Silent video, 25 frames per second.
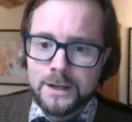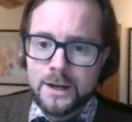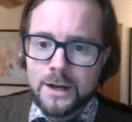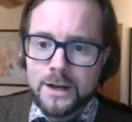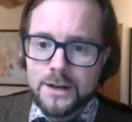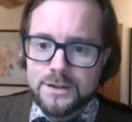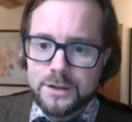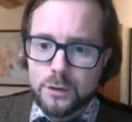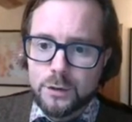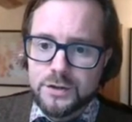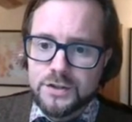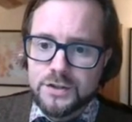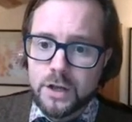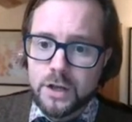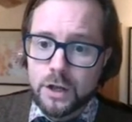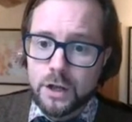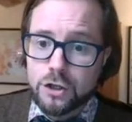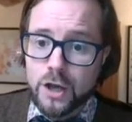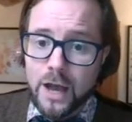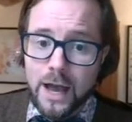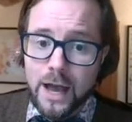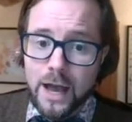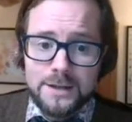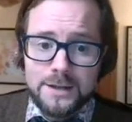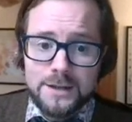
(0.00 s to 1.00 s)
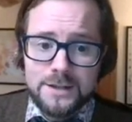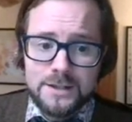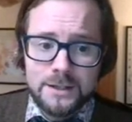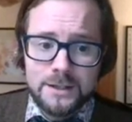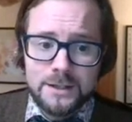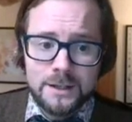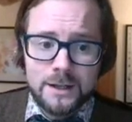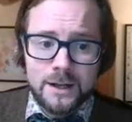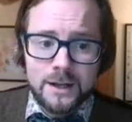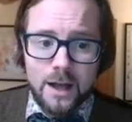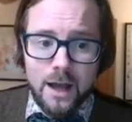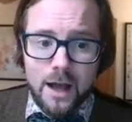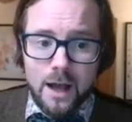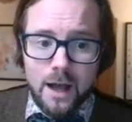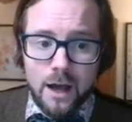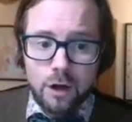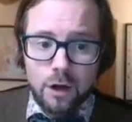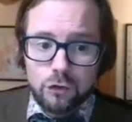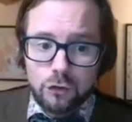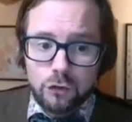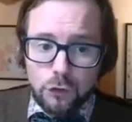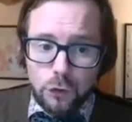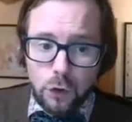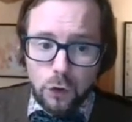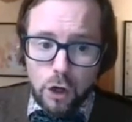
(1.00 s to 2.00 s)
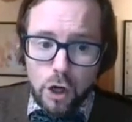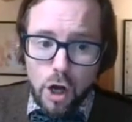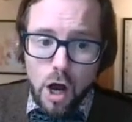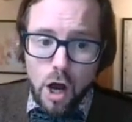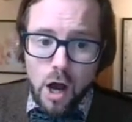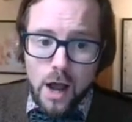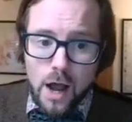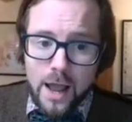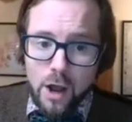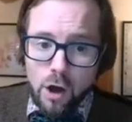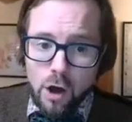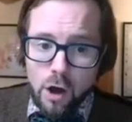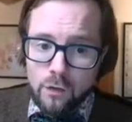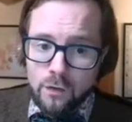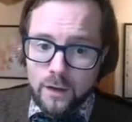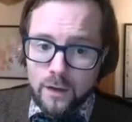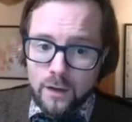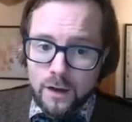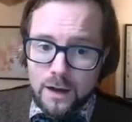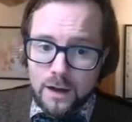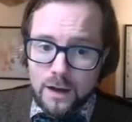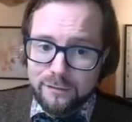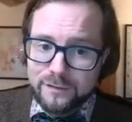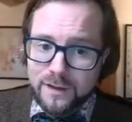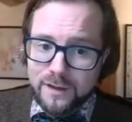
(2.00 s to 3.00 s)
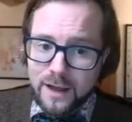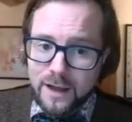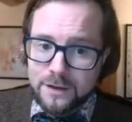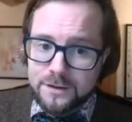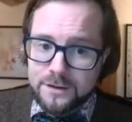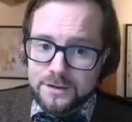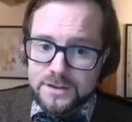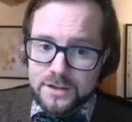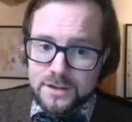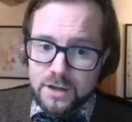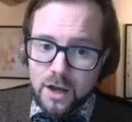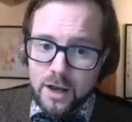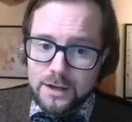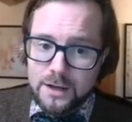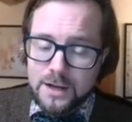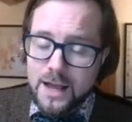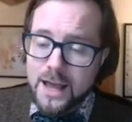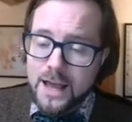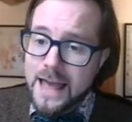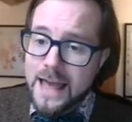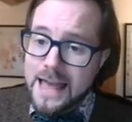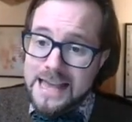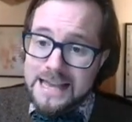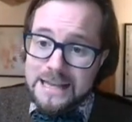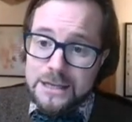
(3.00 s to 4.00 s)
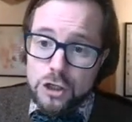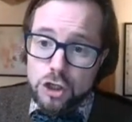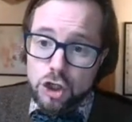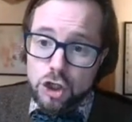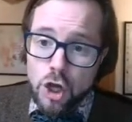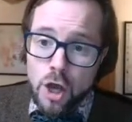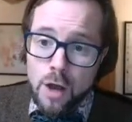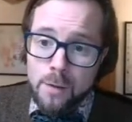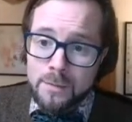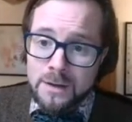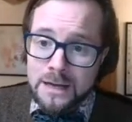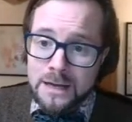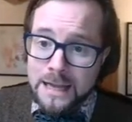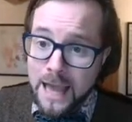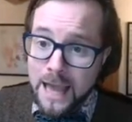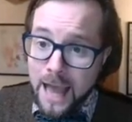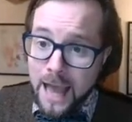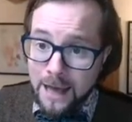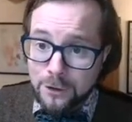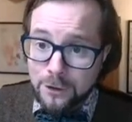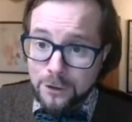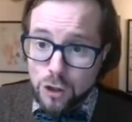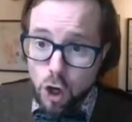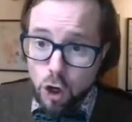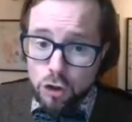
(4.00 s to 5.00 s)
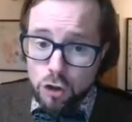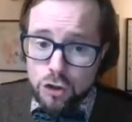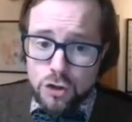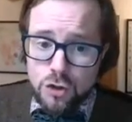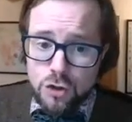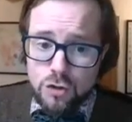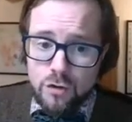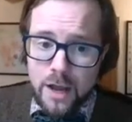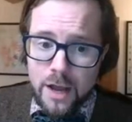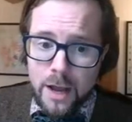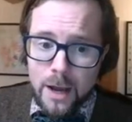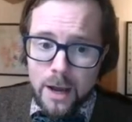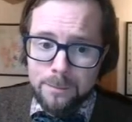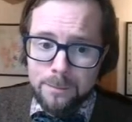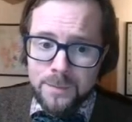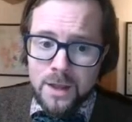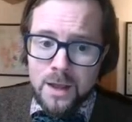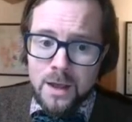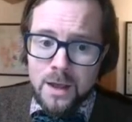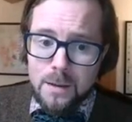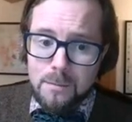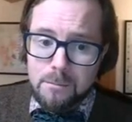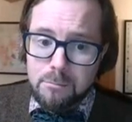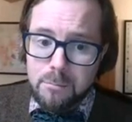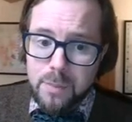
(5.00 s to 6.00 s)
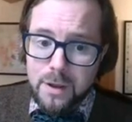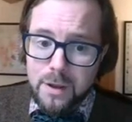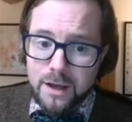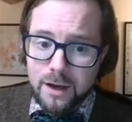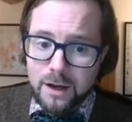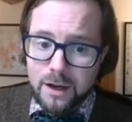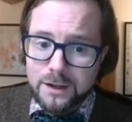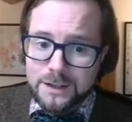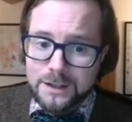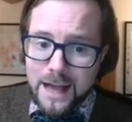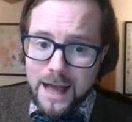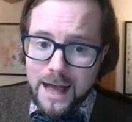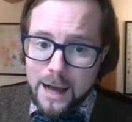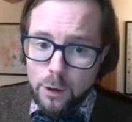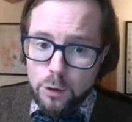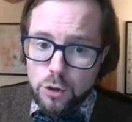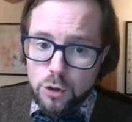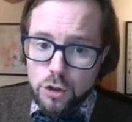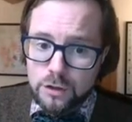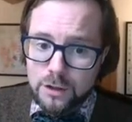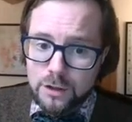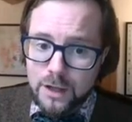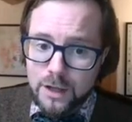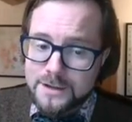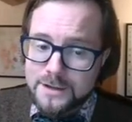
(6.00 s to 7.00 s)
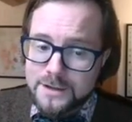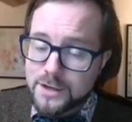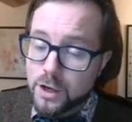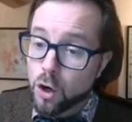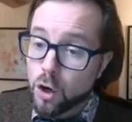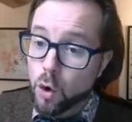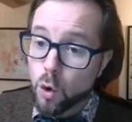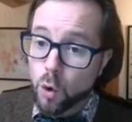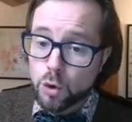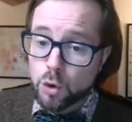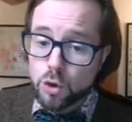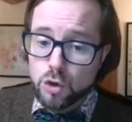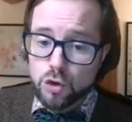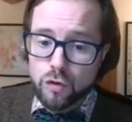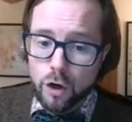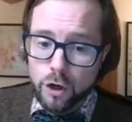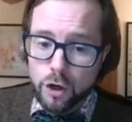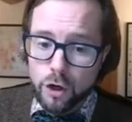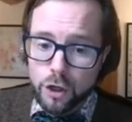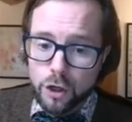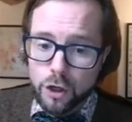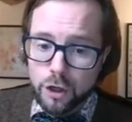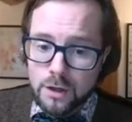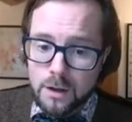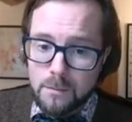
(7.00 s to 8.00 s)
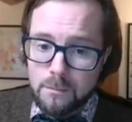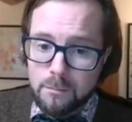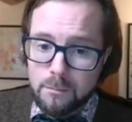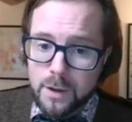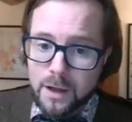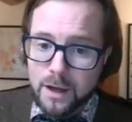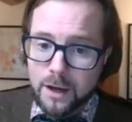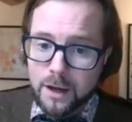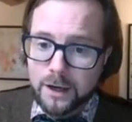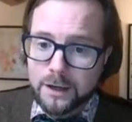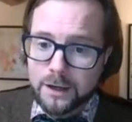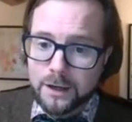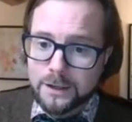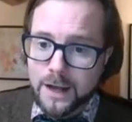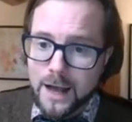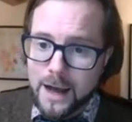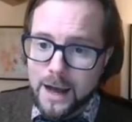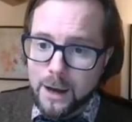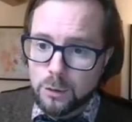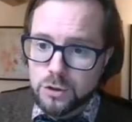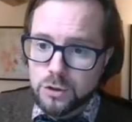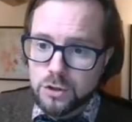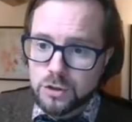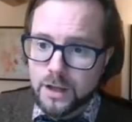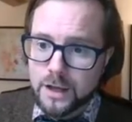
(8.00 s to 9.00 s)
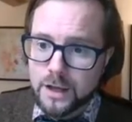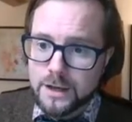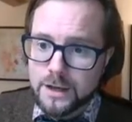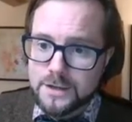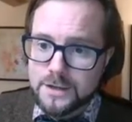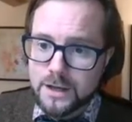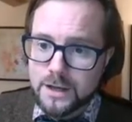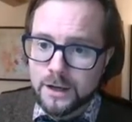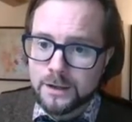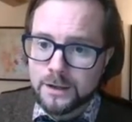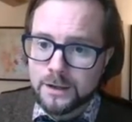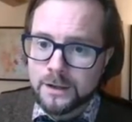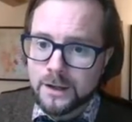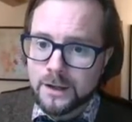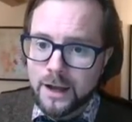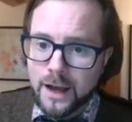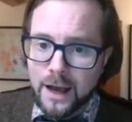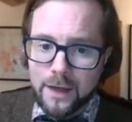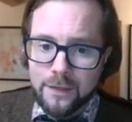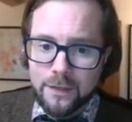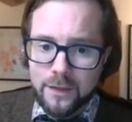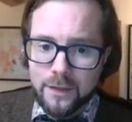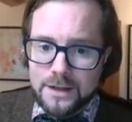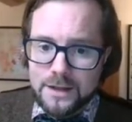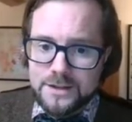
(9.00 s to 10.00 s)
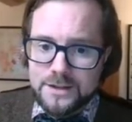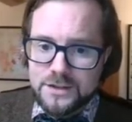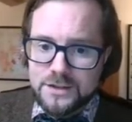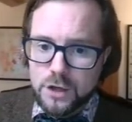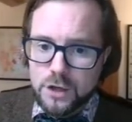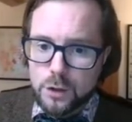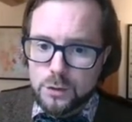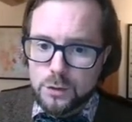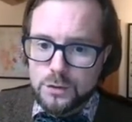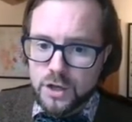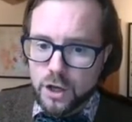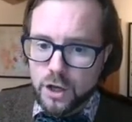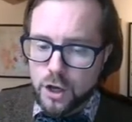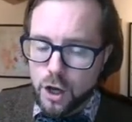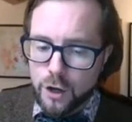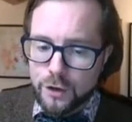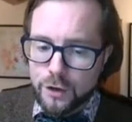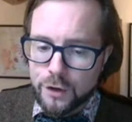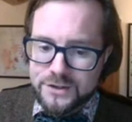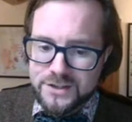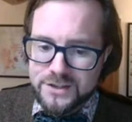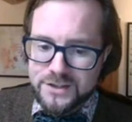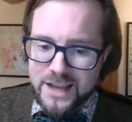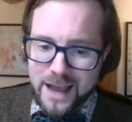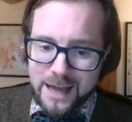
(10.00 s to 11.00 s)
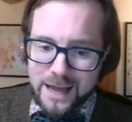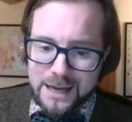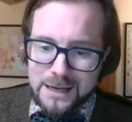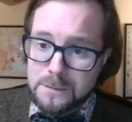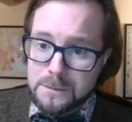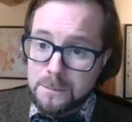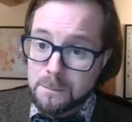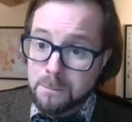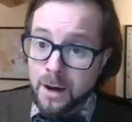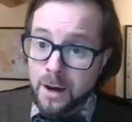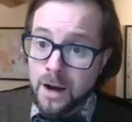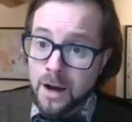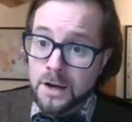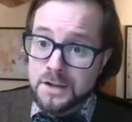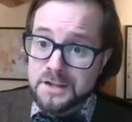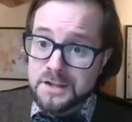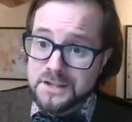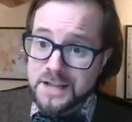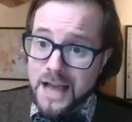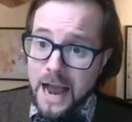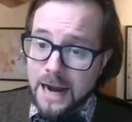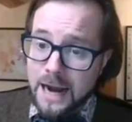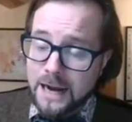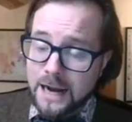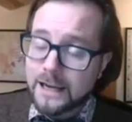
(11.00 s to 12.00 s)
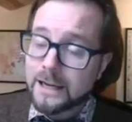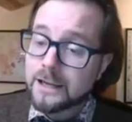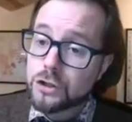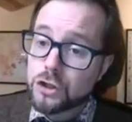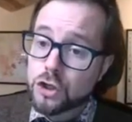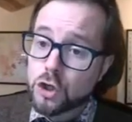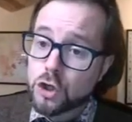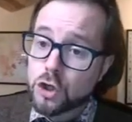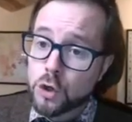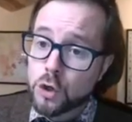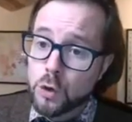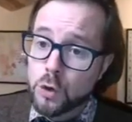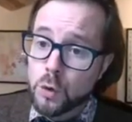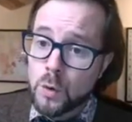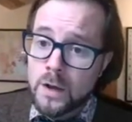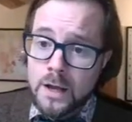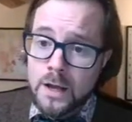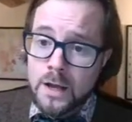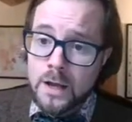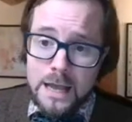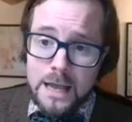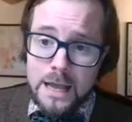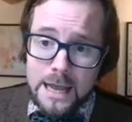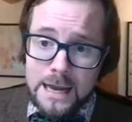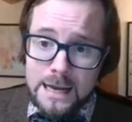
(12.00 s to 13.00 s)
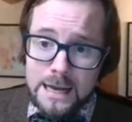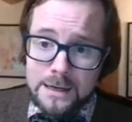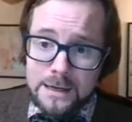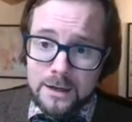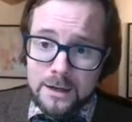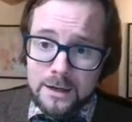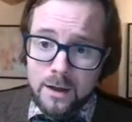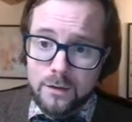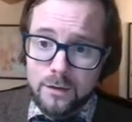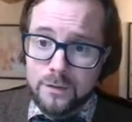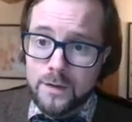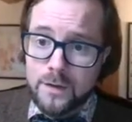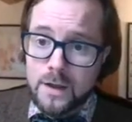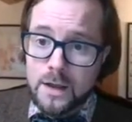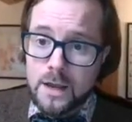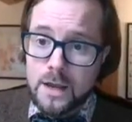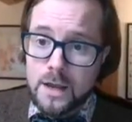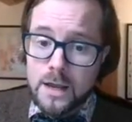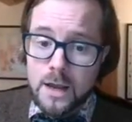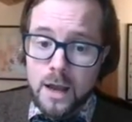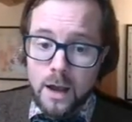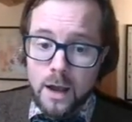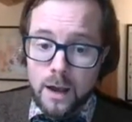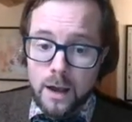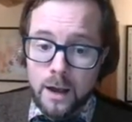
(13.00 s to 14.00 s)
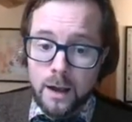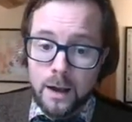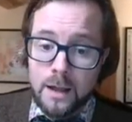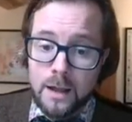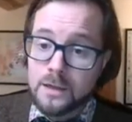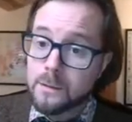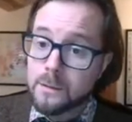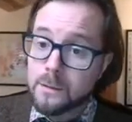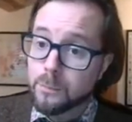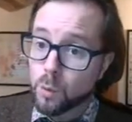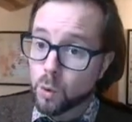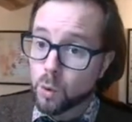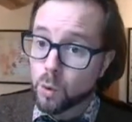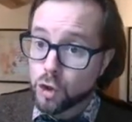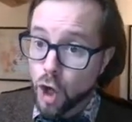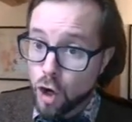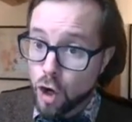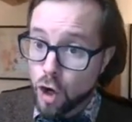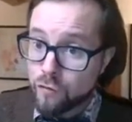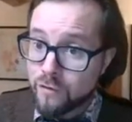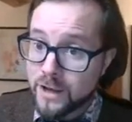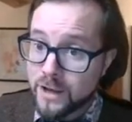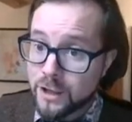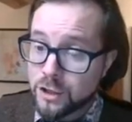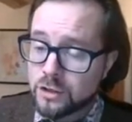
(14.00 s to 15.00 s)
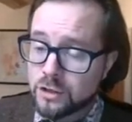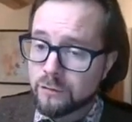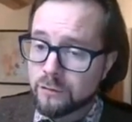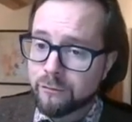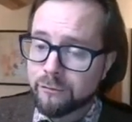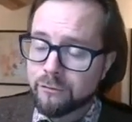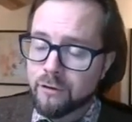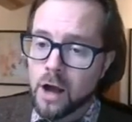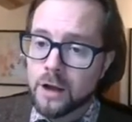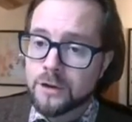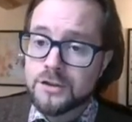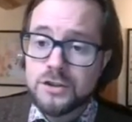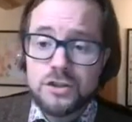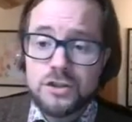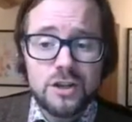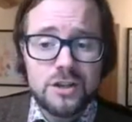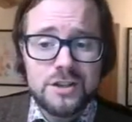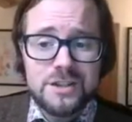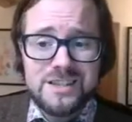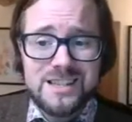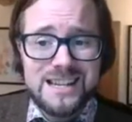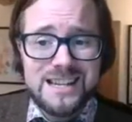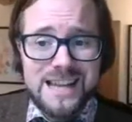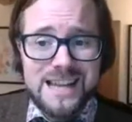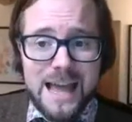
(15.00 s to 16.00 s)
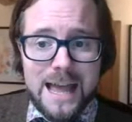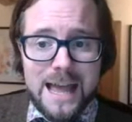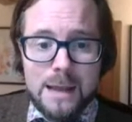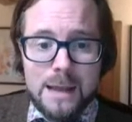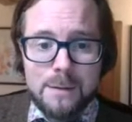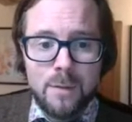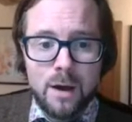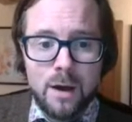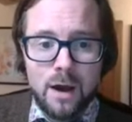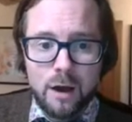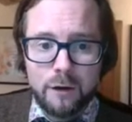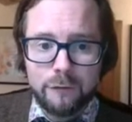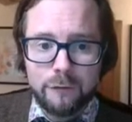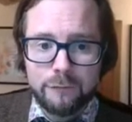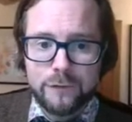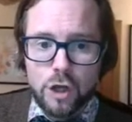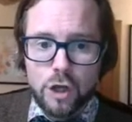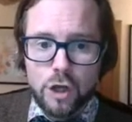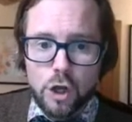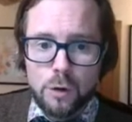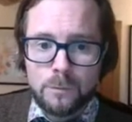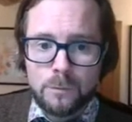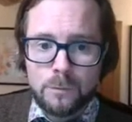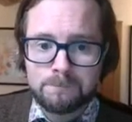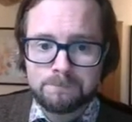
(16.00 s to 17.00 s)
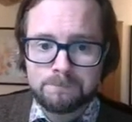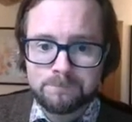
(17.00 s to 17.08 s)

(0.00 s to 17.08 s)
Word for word: So such as uh, Tokai on the left-hand side here in Germany and Austria, Beerenauslese or Trocken Beerenauslese, and there's Sauternes and Barsac too in the uh, in the Bordeaux region in France, just to name a few.